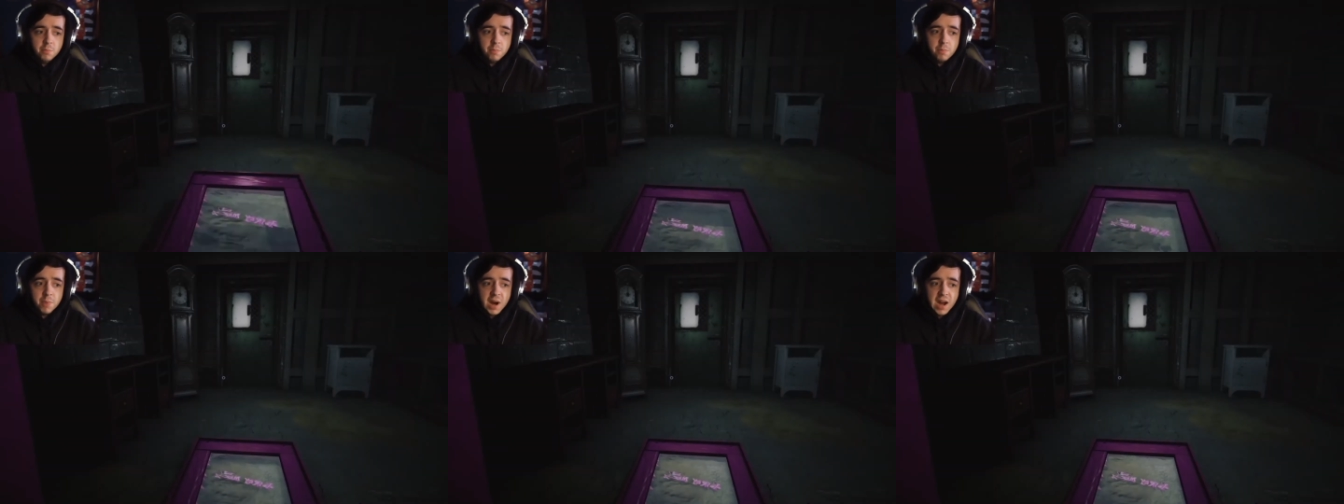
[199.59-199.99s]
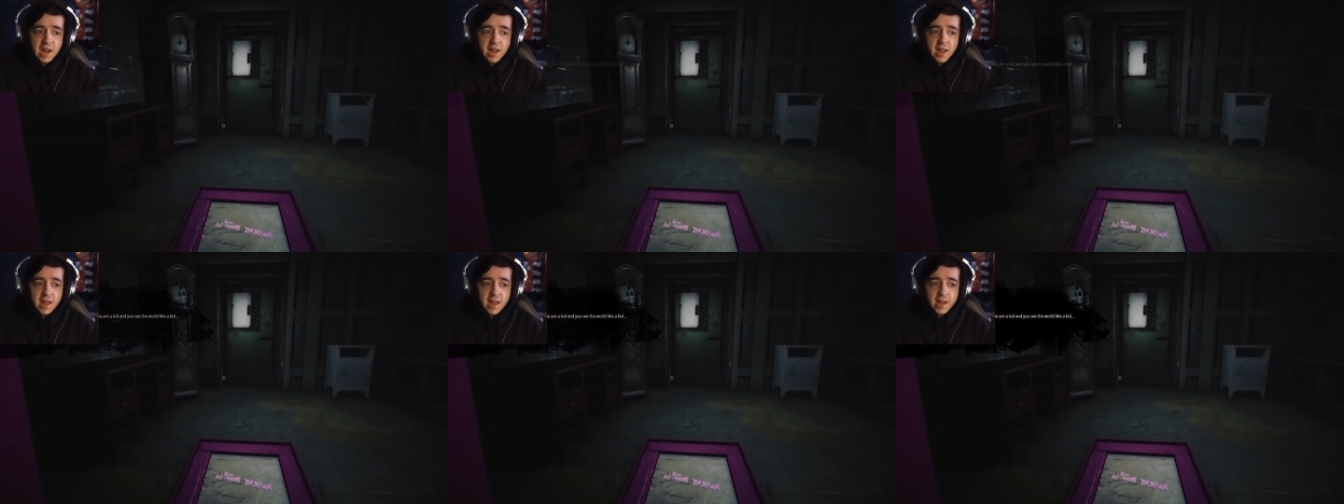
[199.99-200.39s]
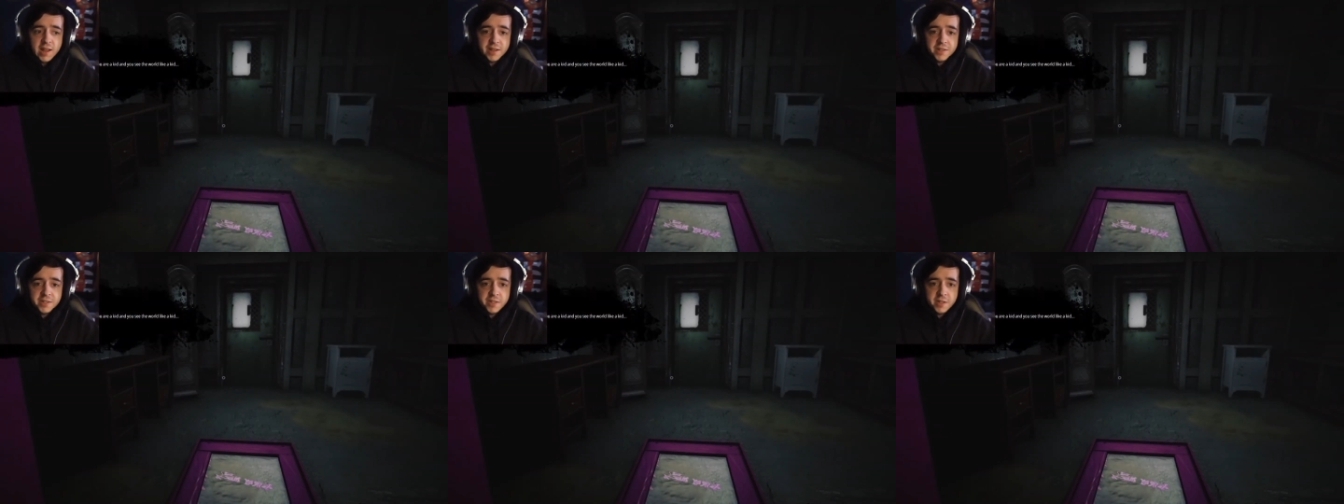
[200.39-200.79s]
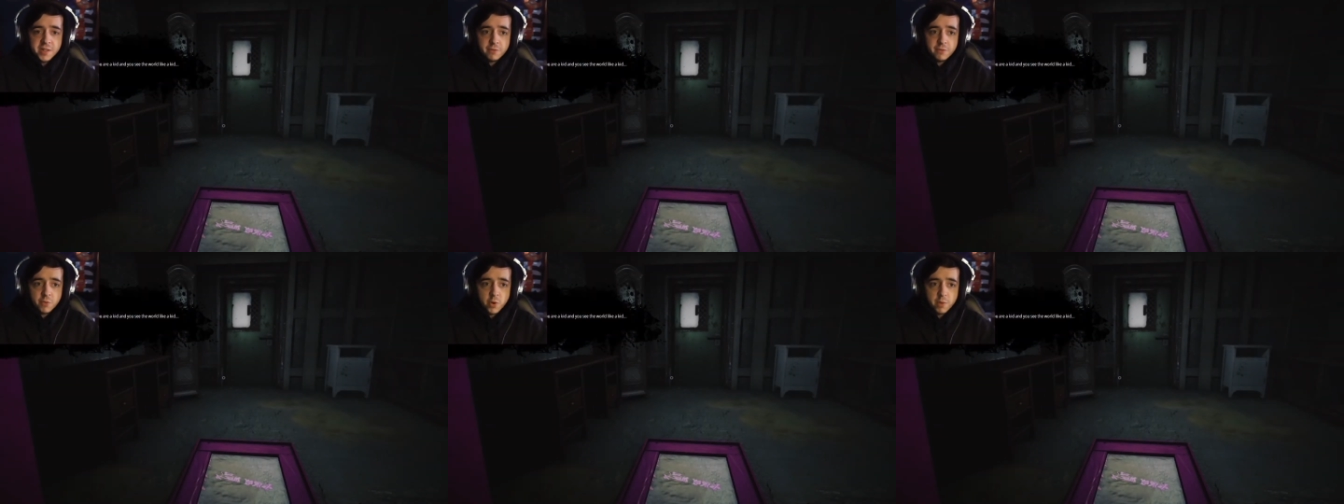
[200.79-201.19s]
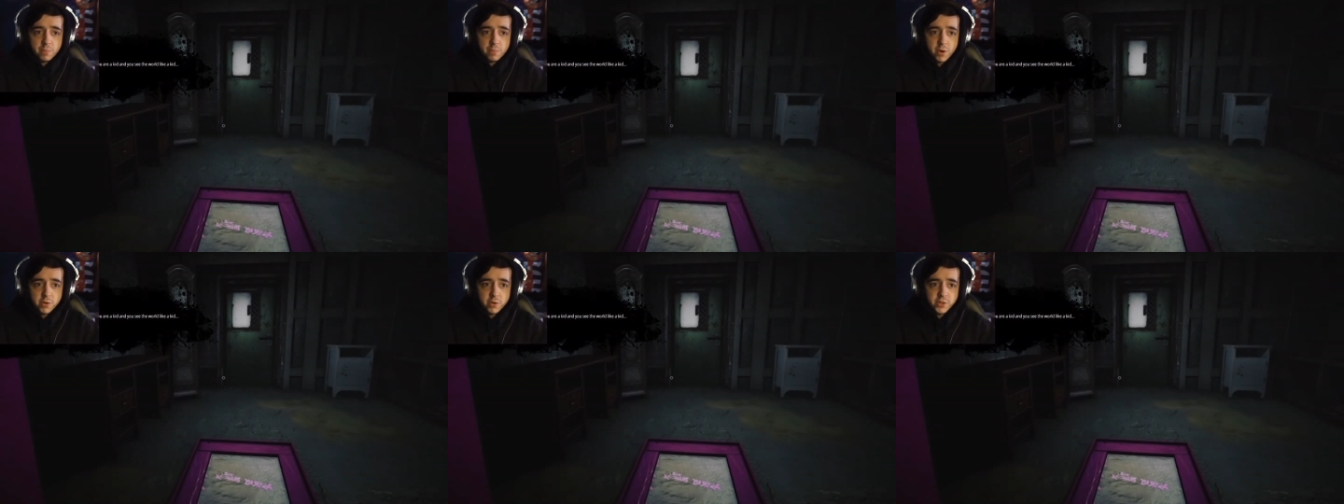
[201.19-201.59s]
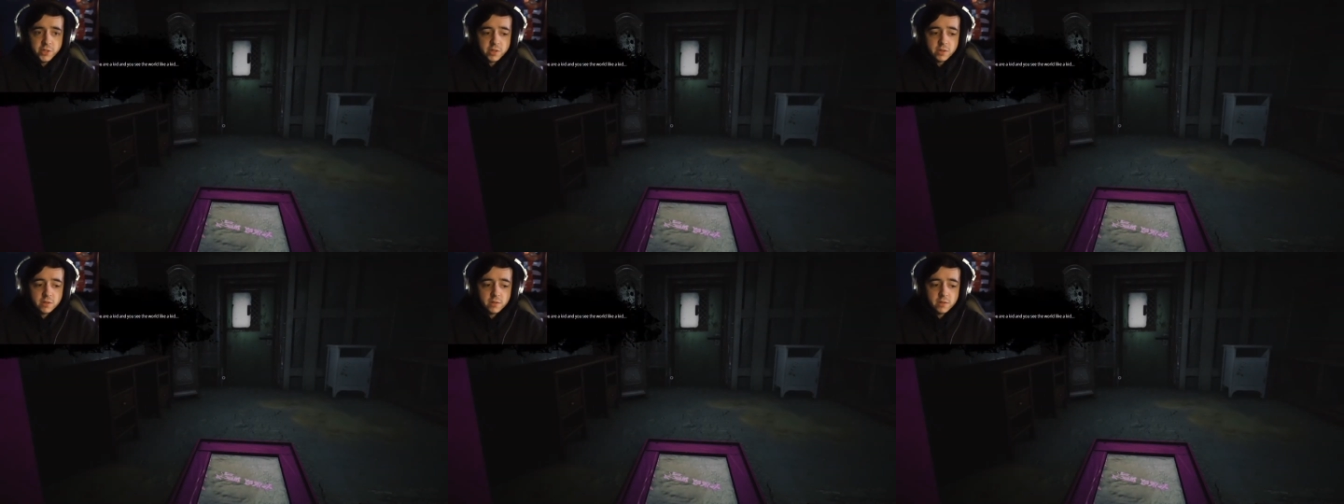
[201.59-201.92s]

by a different person